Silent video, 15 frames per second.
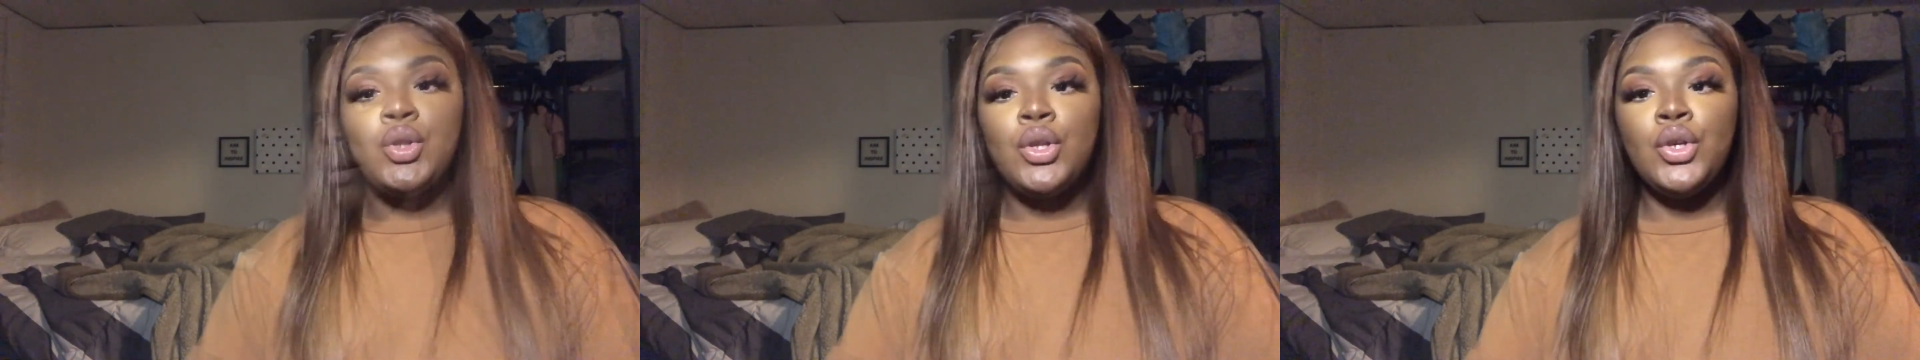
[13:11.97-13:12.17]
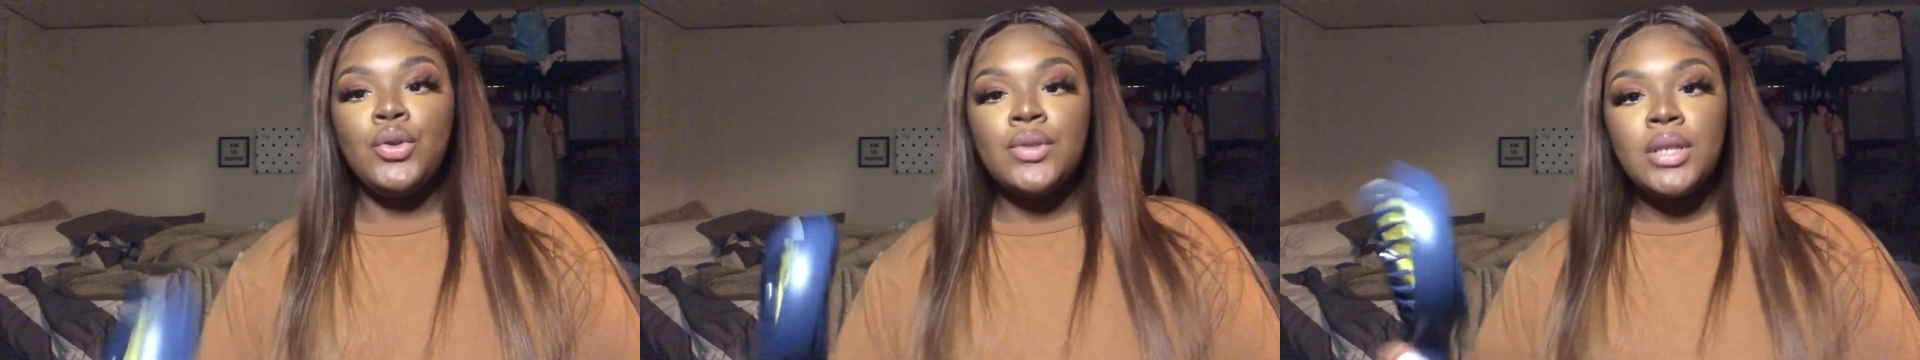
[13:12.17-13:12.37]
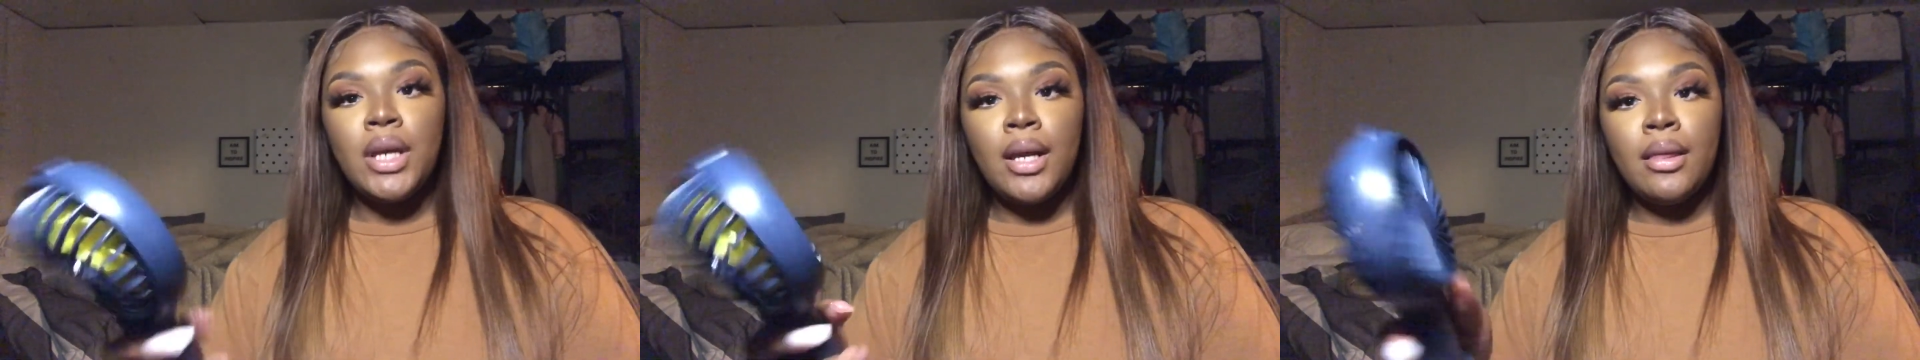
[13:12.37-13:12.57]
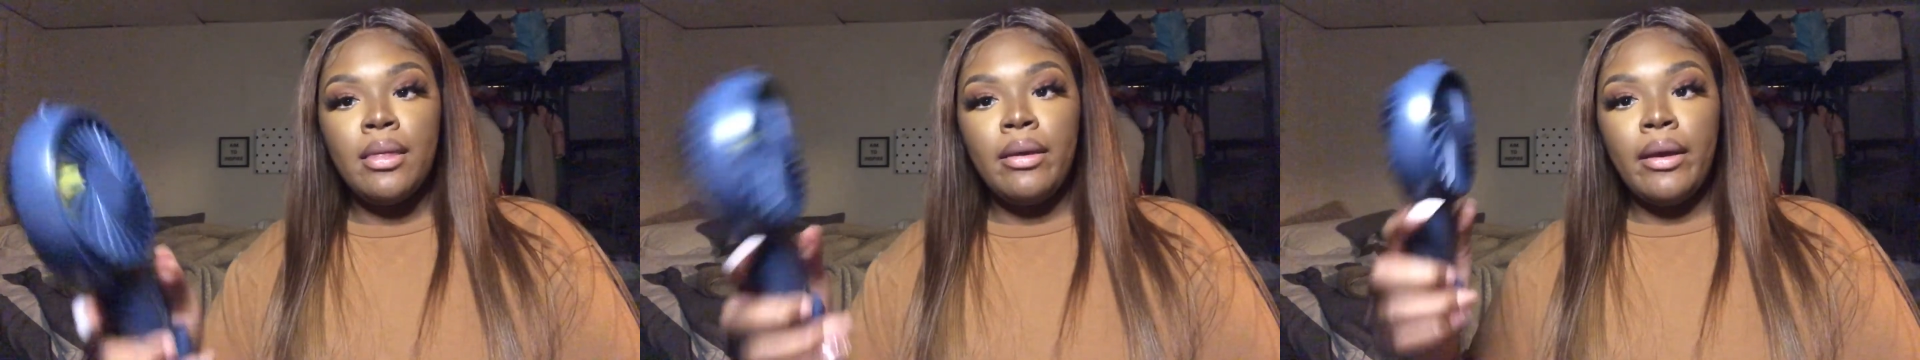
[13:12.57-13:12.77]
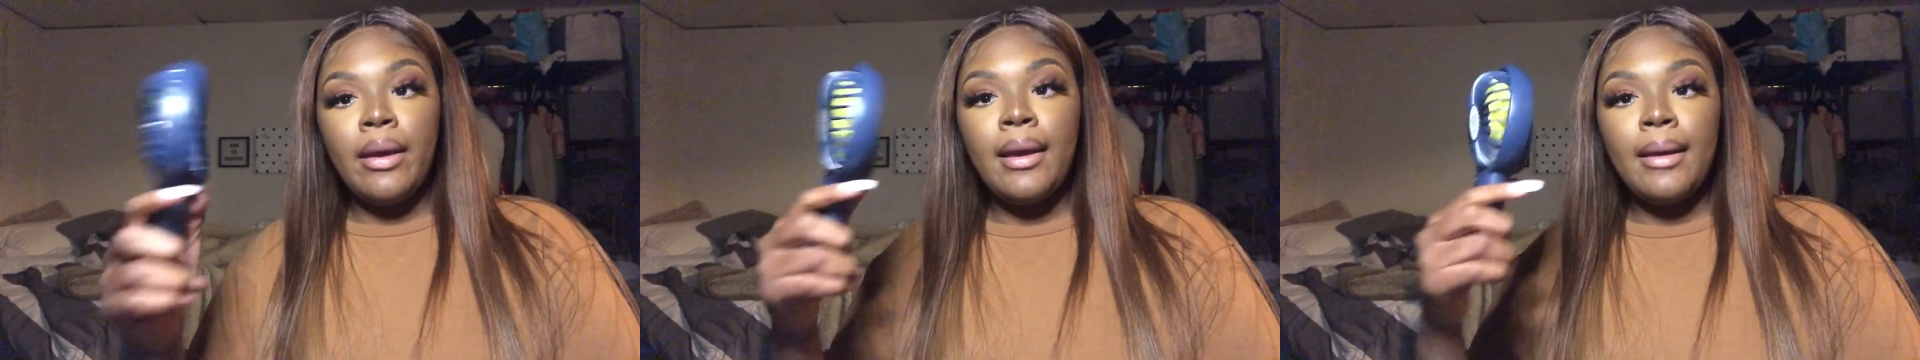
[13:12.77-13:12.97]
Using
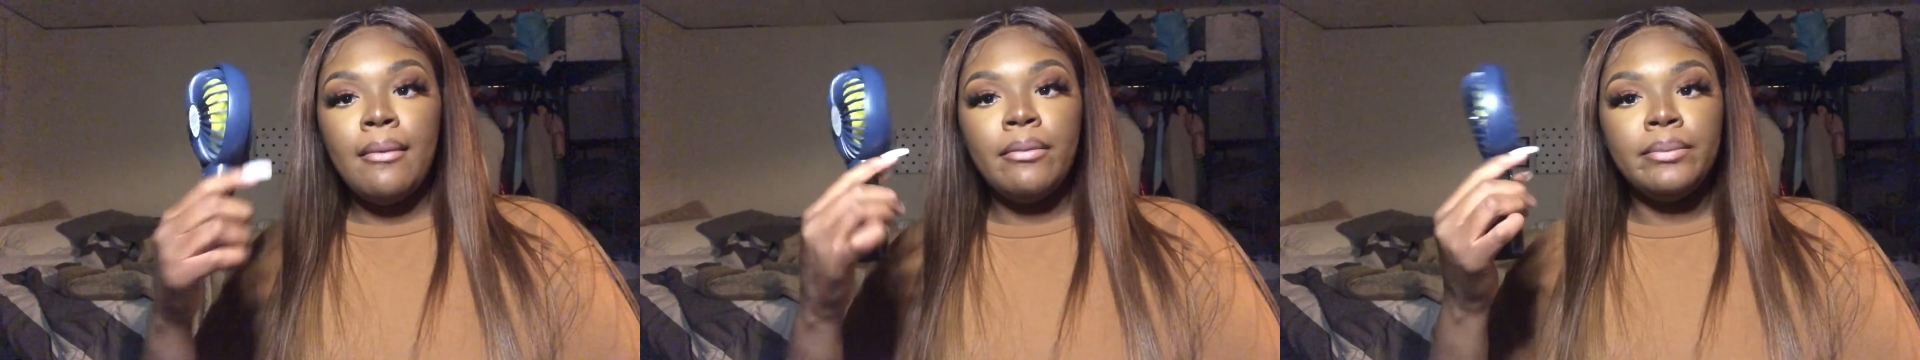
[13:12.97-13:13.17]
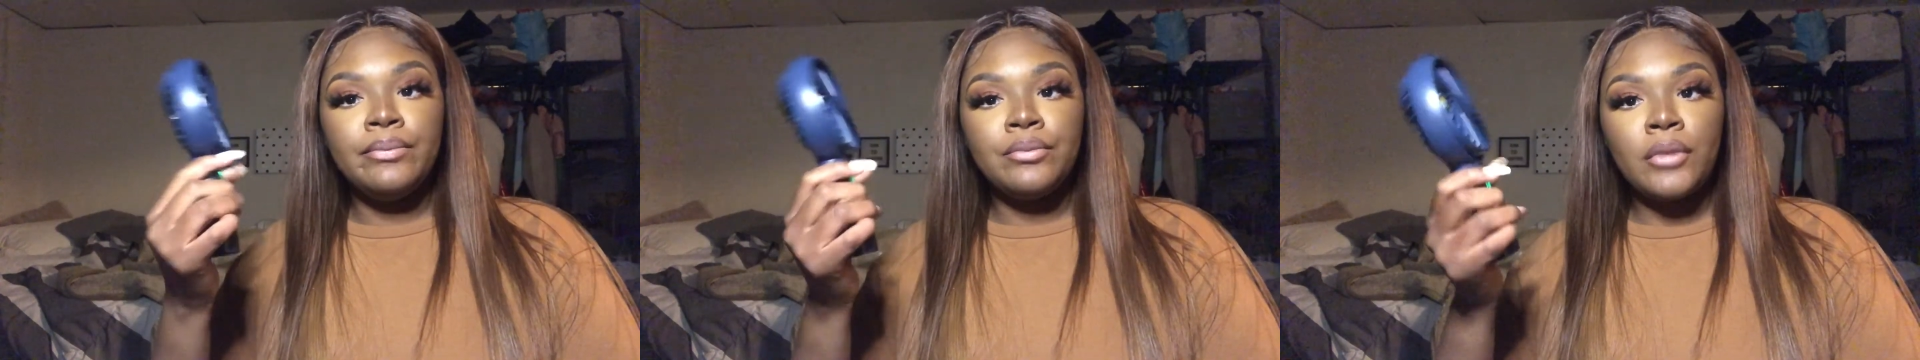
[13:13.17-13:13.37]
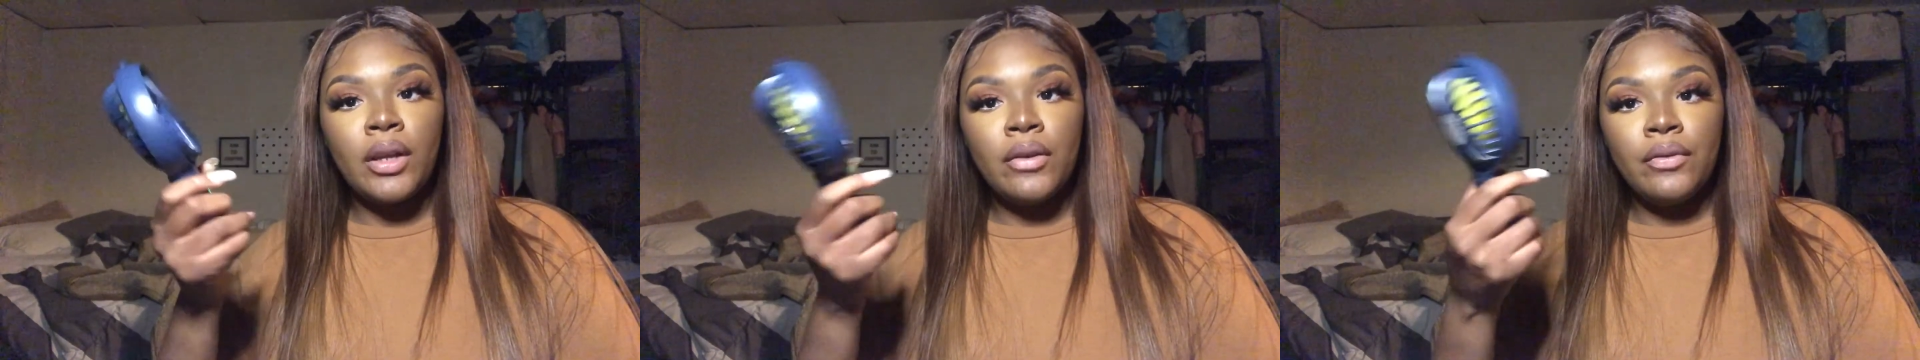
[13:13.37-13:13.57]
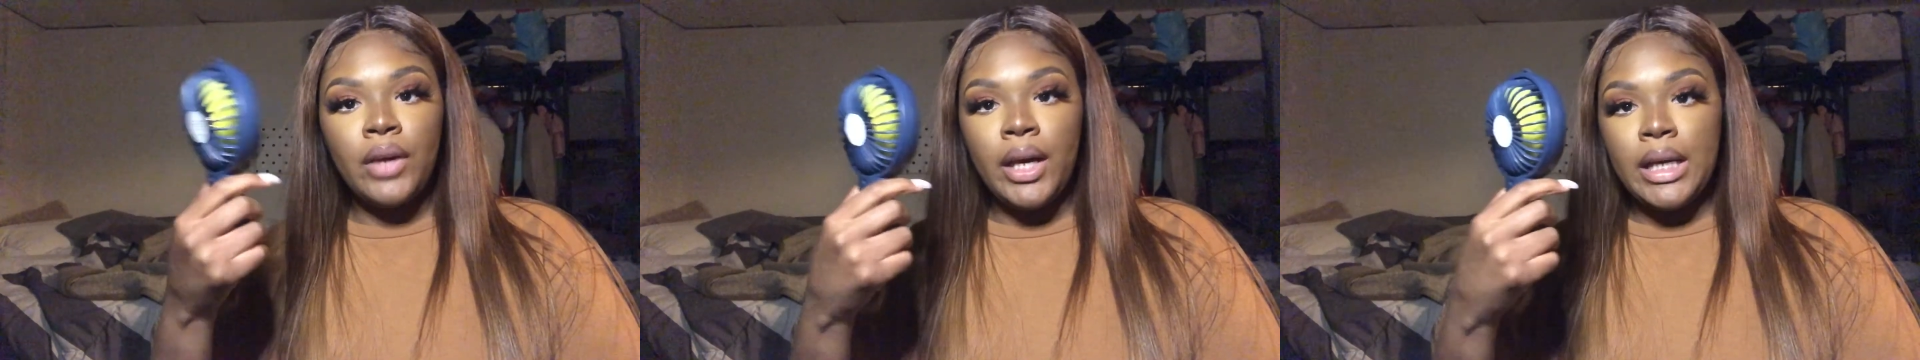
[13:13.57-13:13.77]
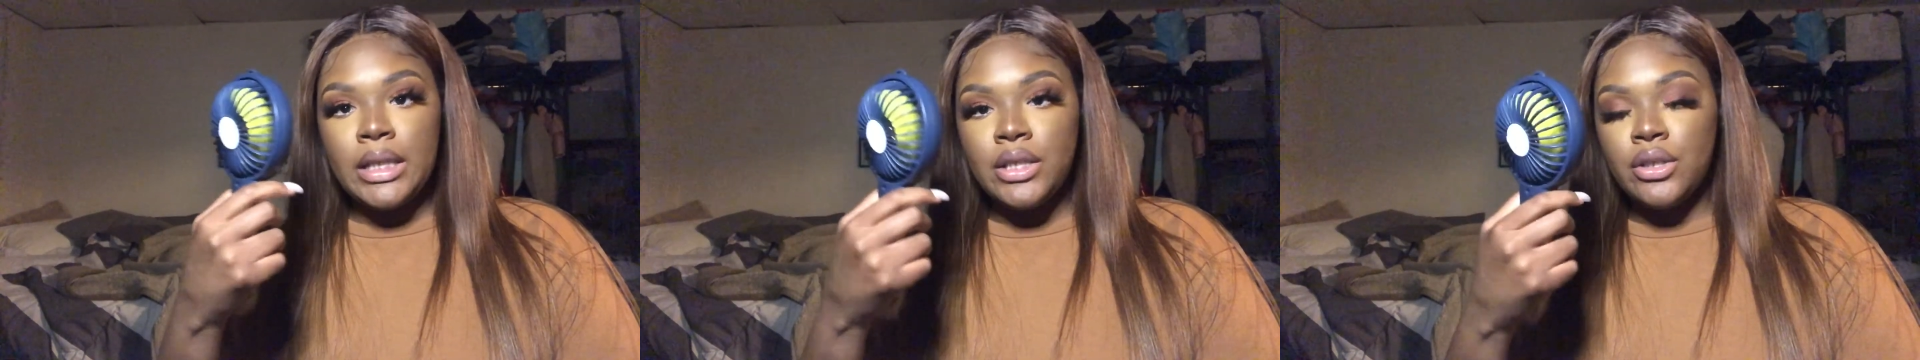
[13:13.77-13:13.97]
the
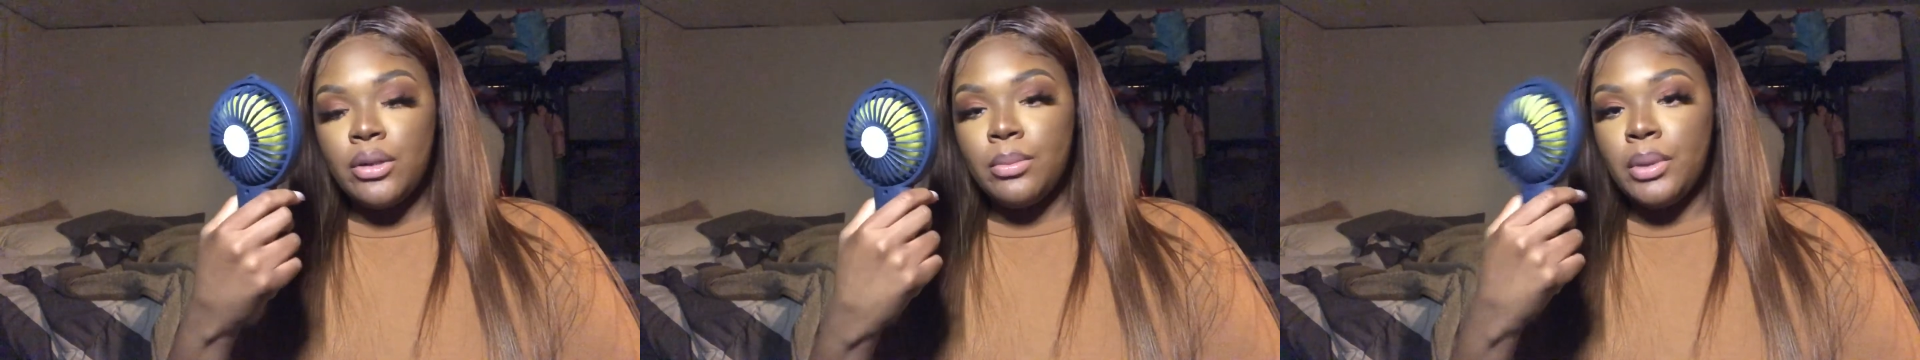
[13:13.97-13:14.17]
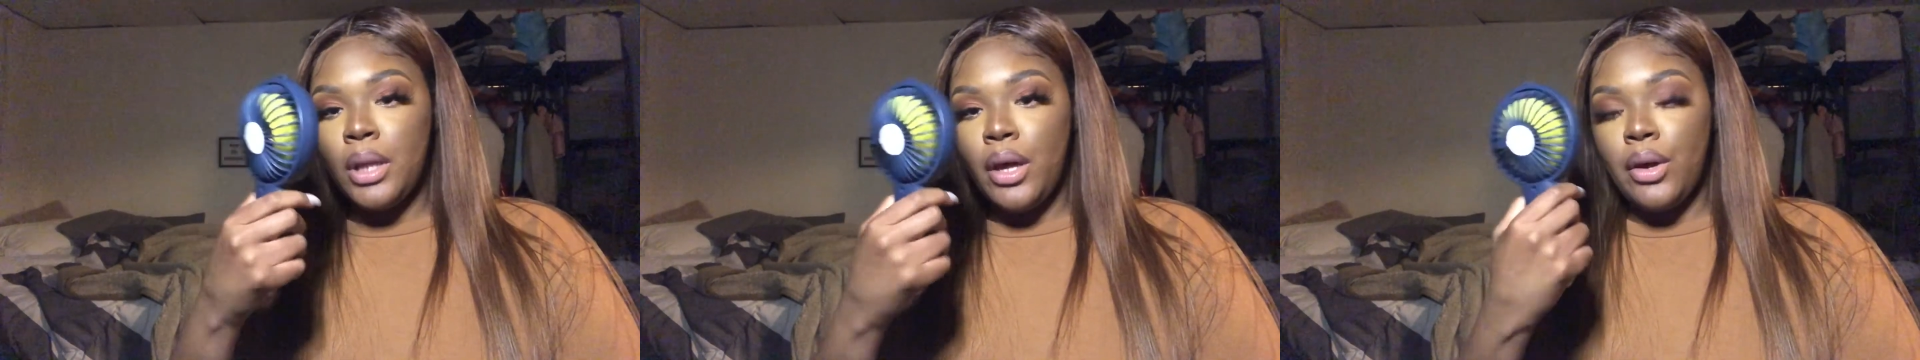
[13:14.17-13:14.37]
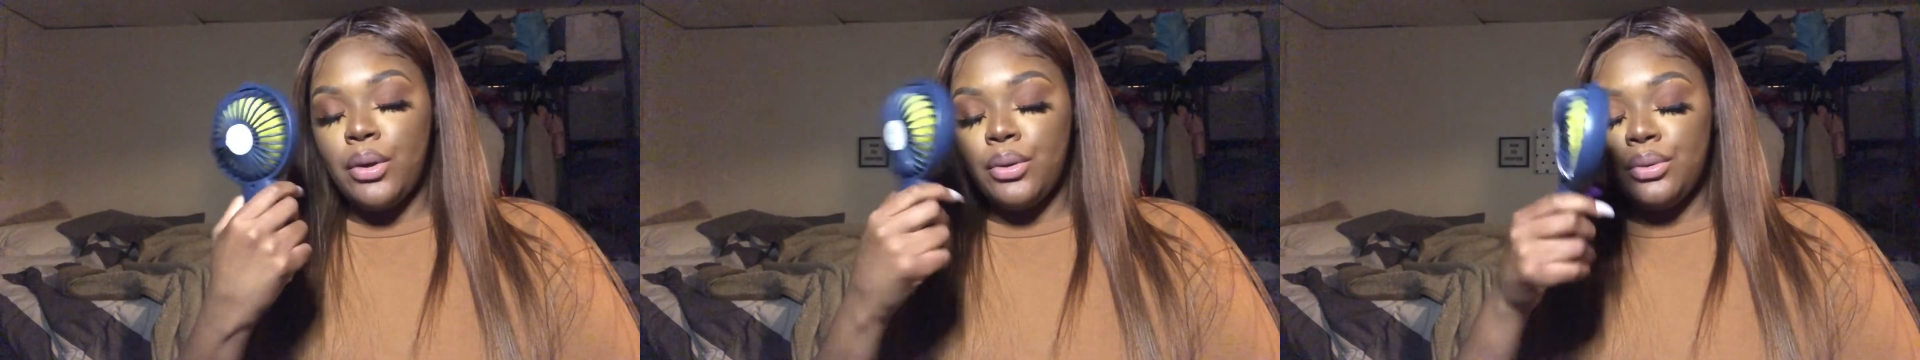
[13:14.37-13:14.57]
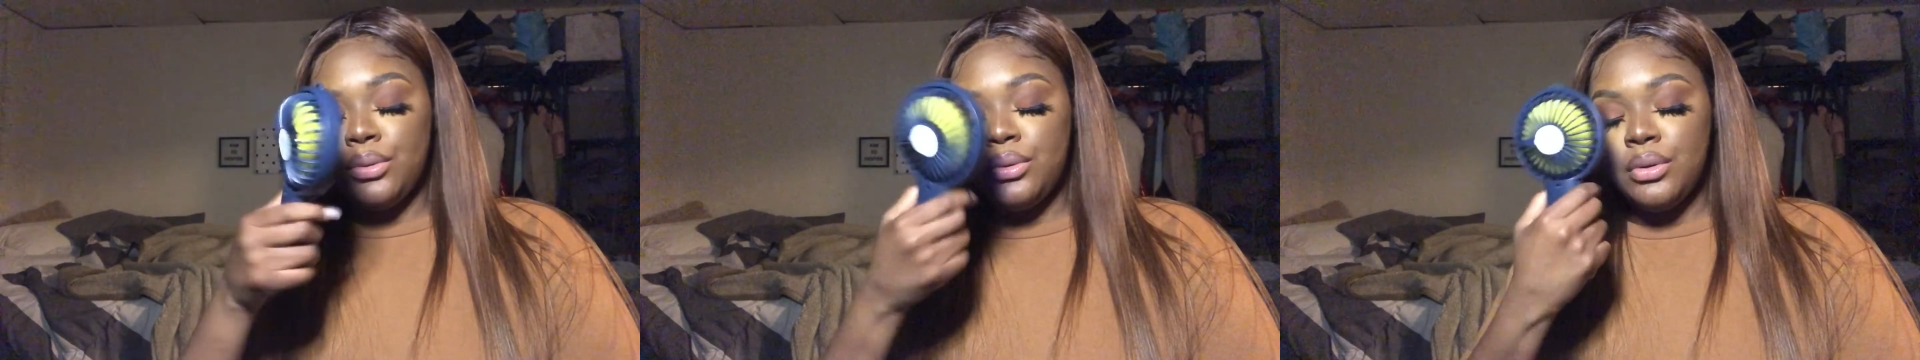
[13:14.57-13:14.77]
fan to blow